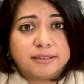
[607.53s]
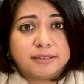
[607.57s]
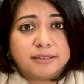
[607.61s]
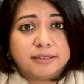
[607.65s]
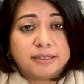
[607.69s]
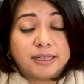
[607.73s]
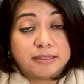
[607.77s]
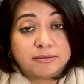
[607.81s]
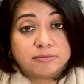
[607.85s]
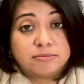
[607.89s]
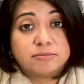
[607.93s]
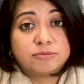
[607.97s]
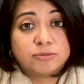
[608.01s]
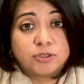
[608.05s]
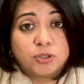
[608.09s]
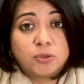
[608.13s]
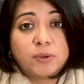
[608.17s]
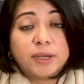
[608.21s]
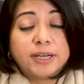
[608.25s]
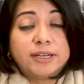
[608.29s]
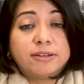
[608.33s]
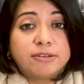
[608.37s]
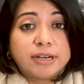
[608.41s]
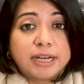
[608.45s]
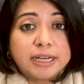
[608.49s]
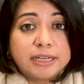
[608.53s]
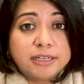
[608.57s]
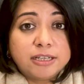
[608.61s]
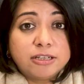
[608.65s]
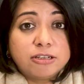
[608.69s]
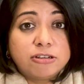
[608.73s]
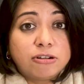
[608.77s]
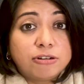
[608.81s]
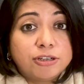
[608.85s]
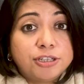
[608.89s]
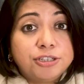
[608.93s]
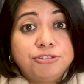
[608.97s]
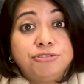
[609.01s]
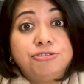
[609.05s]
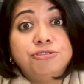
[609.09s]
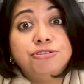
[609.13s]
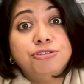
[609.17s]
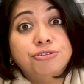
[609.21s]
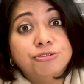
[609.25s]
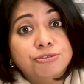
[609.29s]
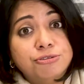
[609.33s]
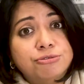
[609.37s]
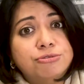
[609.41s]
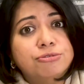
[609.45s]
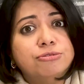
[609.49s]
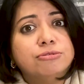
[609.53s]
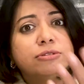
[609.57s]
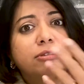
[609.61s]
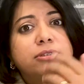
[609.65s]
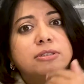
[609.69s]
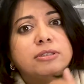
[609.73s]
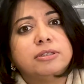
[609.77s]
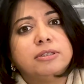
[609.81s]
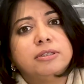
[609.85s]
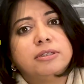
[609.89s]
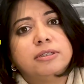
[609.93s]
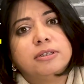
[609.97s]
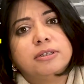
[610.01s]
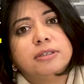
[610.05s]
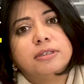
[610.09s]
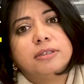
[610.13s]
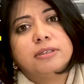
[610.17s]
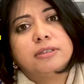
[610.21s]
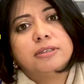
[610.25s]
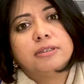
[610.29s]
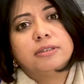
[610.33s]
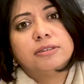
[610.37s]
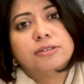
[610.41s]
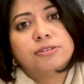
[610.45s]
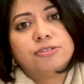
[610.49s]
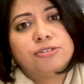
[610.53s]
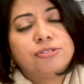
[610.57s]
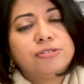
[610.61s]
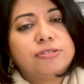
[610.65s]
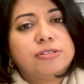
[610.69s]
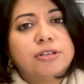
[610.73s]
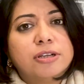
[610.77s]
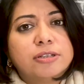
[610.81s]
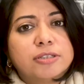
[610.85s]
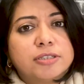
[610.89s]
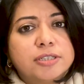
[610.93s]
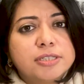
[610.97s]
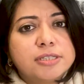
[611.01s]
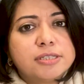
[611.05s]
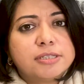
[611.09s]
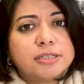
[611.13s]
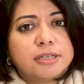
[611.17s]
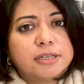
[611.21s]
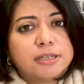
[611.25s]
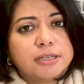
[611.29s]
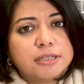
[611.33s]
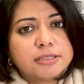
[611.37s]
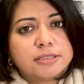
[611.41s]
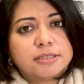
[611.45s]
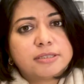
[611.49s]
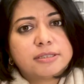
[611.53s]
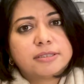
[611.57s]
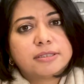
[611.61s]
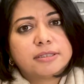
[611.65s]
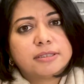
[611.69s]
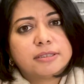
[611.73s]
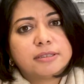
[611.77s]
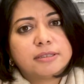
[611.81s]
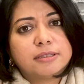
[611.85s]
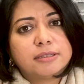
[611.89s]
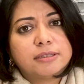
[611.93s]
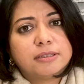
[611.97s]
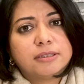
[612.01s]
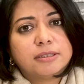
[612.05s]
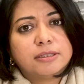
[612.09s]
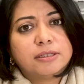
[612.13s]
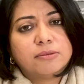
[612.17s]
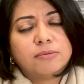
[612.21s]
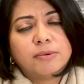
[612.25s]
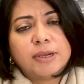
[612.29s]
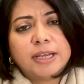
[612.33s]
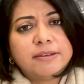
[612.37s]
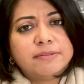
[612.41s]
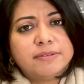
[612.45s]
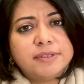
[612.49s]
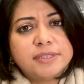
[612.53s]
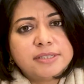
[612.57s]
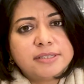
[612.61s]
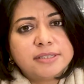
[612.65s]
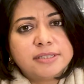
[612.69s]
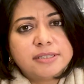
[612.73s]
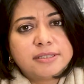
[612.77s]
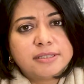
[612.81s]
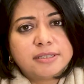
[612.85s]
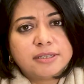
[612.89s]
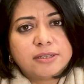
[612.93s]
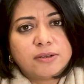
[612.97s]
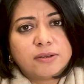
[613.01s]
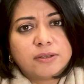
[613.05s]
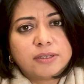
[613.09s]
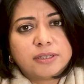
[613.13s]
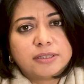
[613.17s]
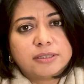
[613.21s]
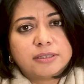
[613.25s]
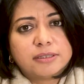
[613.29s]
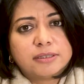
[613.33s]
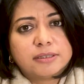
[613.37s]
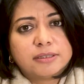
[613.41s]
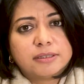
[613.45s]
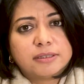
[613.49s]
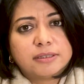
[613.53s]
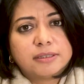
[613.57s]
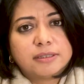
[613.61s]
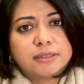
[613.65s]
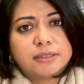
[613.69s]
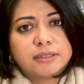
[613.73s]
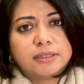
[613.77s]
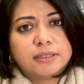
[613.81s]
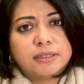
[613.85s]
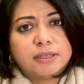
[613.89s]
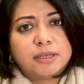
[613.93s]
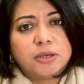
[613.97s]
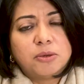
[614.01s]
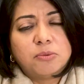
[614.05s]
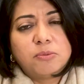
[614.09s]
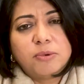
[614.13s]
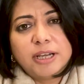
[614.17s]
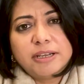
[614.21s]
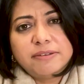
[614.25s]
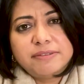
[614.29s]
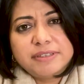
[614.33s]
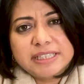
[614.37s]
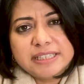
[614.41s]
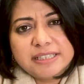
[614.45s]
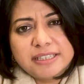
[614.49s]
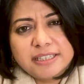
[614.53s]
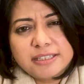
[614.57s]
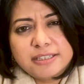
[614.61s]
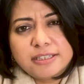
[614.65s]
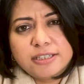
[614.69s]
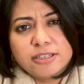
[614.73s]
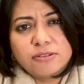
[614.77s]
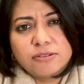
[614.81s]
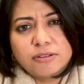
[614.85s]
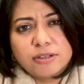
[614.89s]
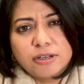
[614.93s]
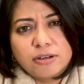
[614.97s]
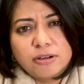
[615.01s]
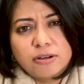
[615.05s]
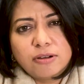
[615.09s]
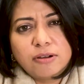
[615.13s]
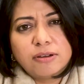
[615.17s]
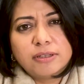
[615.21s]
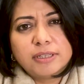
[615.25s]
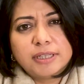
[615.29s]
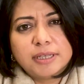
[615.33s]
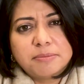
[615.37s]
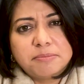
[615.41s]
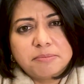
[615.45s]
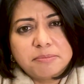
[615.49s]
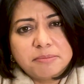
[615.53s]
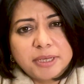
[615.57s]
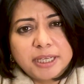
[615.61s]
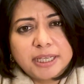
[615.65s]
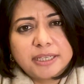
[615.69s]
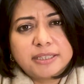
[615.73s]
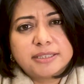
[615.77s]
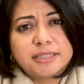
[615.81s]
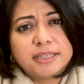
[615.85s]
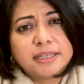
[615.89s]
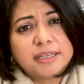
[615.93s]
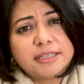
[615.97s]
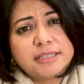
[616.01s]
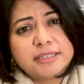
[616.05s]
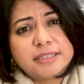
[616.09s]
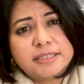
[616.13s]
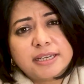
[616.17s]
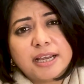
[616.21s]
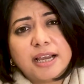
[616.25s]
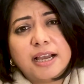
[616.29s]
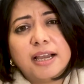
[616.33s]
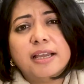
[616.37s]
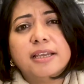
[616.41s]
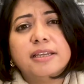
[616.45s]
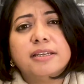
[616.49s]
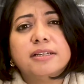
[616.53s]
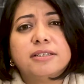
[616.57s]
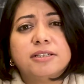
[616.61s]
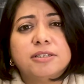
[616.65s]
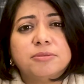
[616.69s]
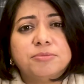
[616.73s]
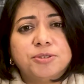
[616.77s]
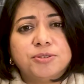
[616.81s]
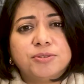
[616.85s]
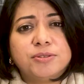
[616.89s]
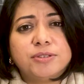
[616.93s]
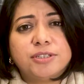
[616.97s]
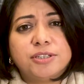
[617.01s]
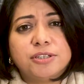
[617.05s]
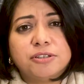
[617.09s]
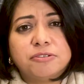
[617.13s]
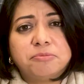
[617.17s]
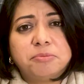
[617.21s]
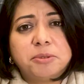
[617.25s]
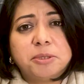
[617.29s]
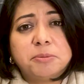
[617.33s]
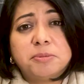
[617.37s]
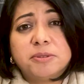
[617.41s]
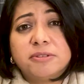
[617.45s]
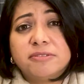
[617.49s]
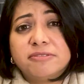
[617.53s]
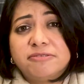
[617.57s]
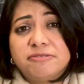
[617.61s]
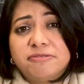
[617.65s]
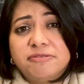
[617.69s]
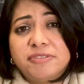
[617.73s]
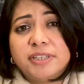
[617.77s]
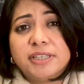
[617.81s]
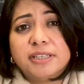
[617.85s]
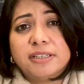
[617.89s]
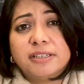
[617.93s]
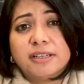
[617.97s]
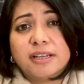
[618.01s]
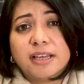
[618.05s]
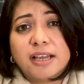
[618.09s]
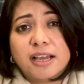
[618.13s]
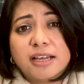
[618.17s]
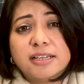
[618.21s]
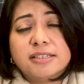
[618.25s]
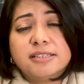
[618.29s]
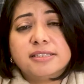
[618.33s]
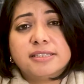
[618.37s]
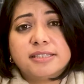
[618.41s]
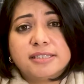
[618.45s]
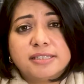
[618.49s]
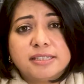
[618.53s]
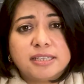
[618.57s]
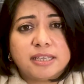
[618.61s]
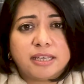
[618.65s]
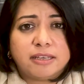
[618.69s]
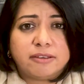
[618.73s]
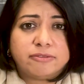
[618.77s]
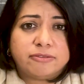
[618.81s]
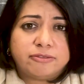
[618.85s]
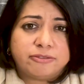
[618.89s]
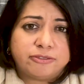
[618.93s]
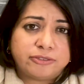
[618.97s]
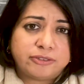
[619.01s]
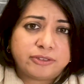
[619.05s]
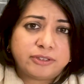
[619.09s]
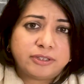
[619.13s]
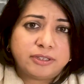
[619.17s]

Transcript: That, quite rightly, according to you, should not concern us. Why are we insisting on it? Why are we insisting on a law that makes an entire community of people feel unsafe?